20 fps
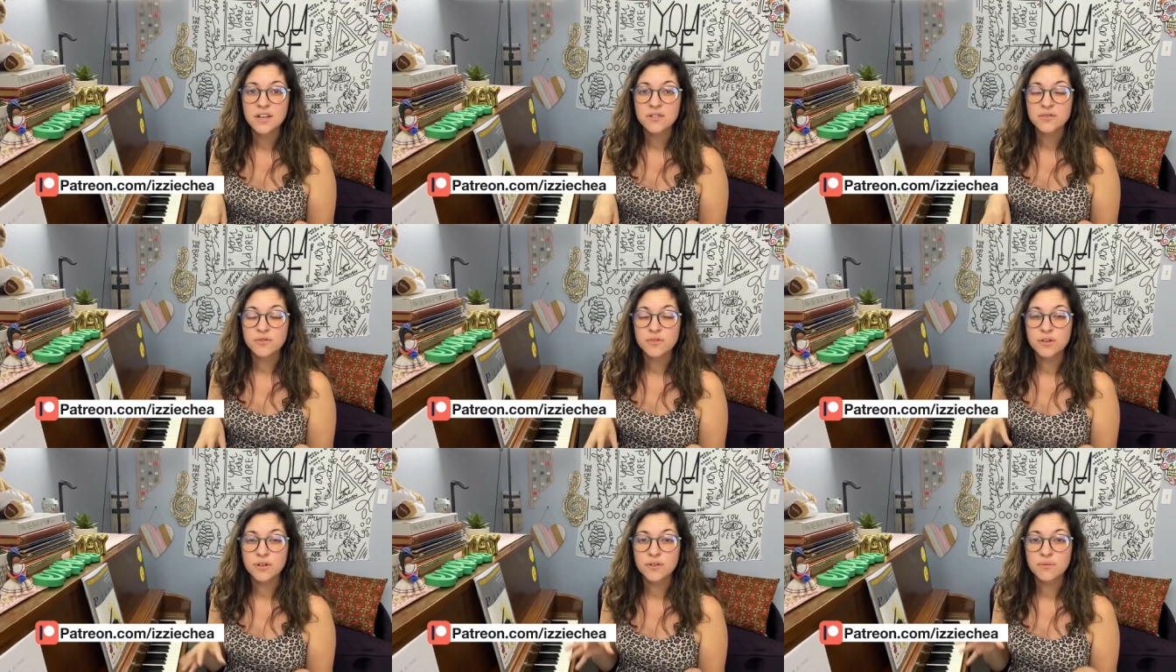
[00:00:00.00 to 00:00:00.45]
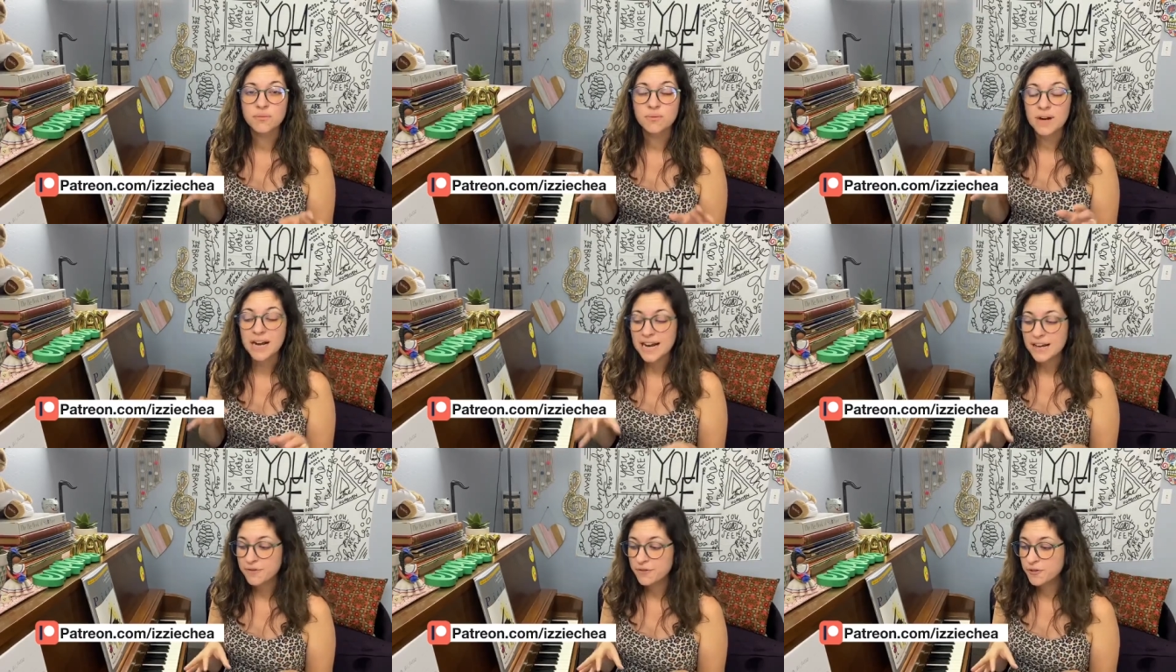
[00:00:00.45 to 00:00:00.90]
for a
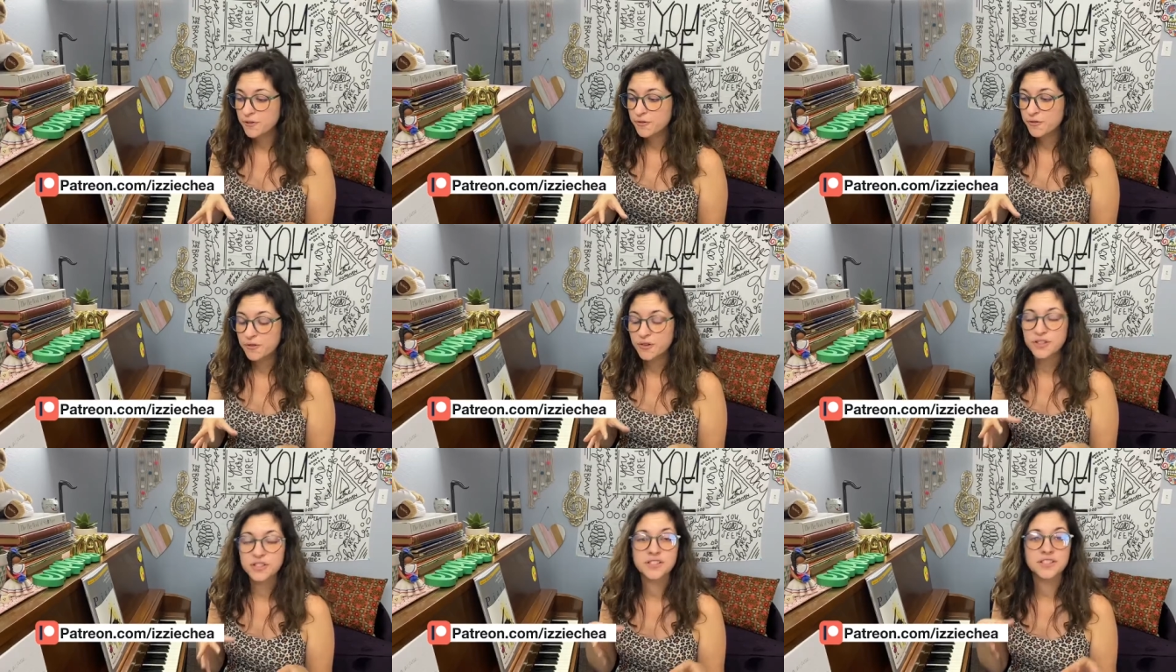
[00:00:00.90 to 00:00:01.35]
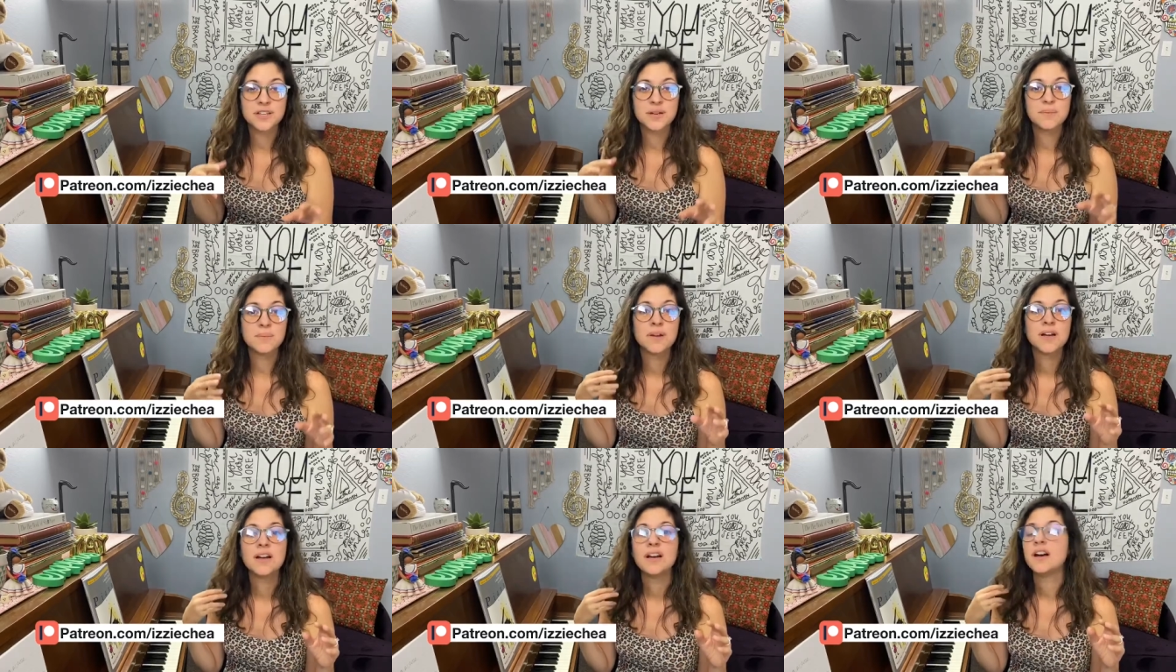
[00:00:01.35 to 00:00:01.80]
raffle for
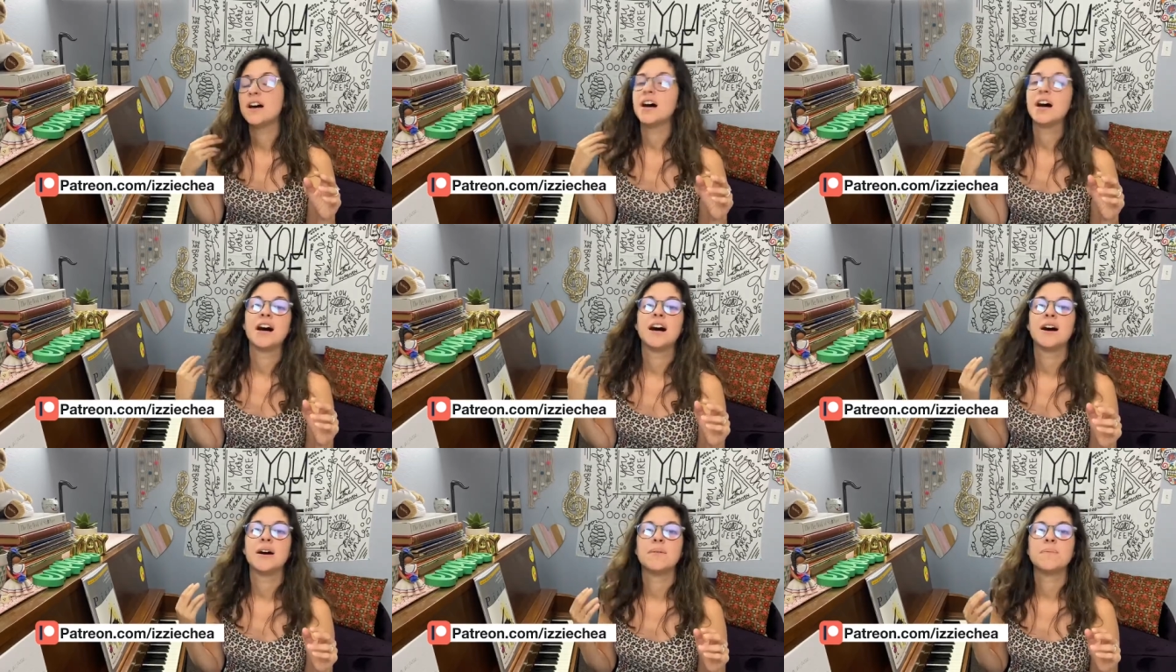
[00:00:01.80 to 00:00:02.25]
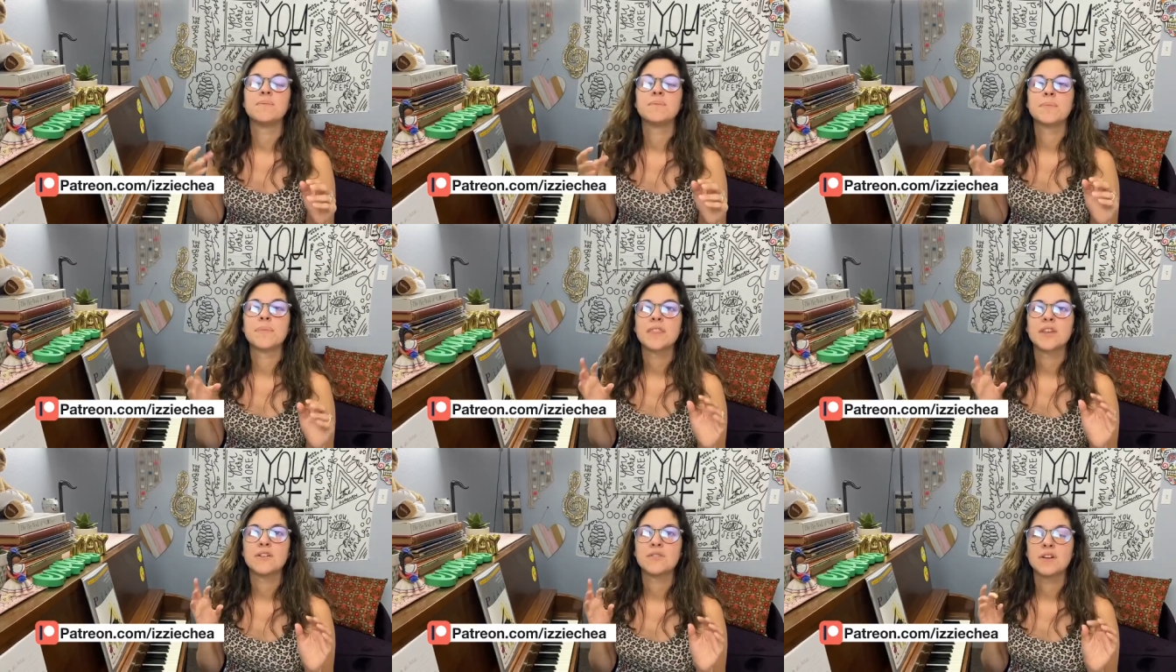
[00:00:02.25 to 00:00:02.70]
some,
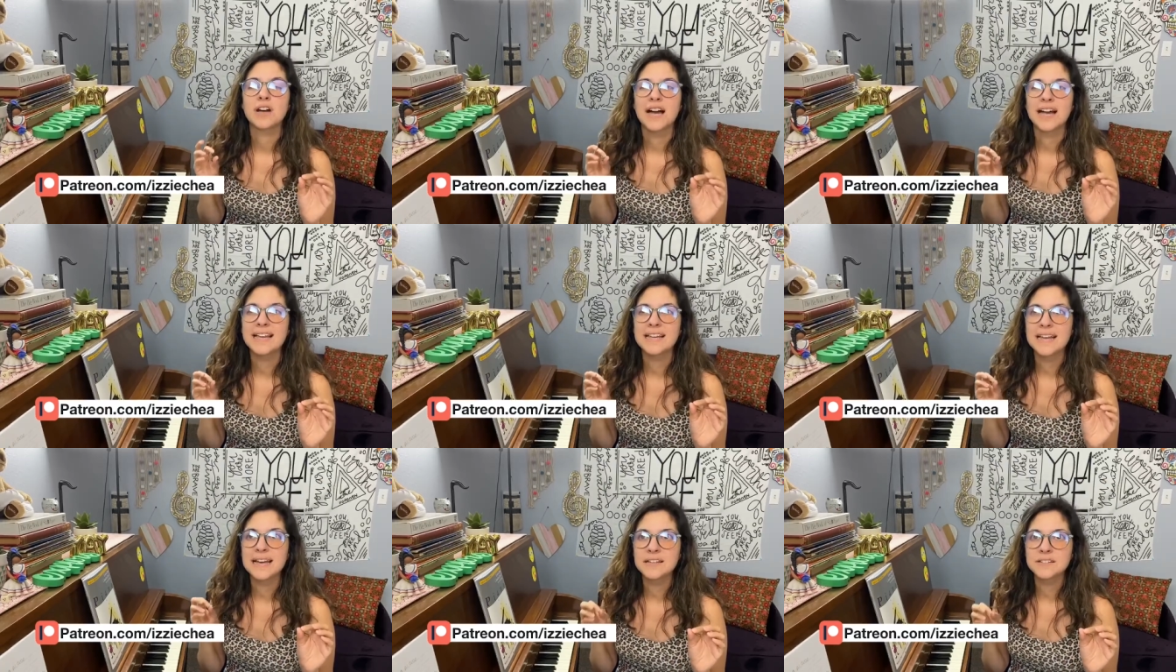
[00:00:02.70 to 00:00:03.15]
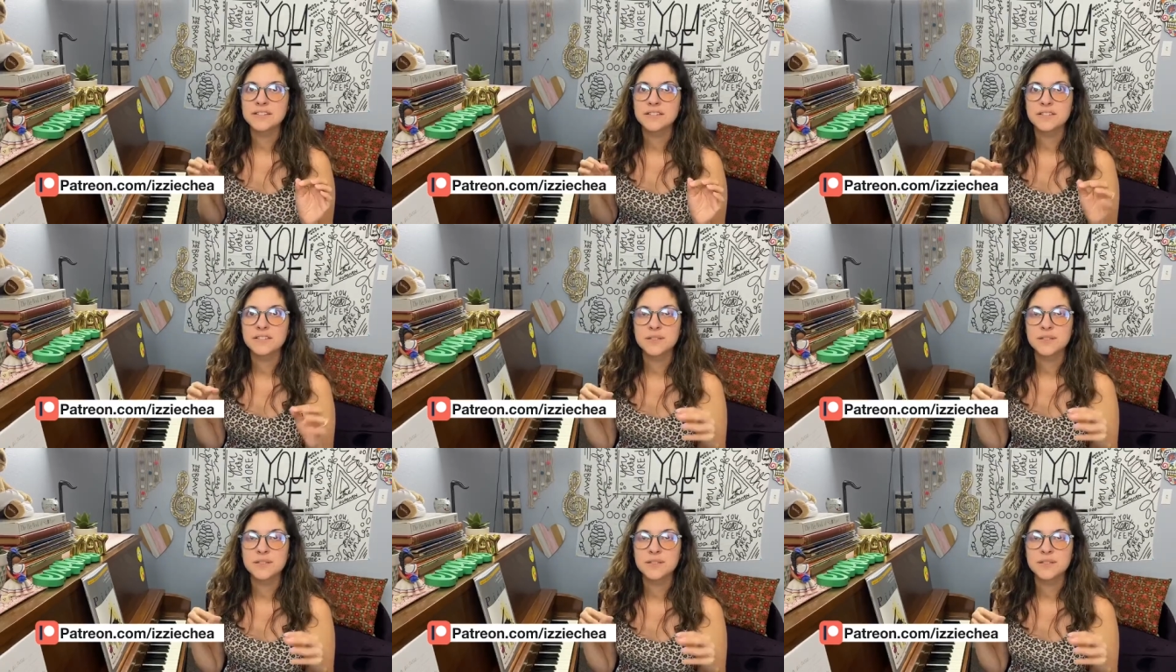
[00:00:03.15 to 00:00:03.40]
I guess,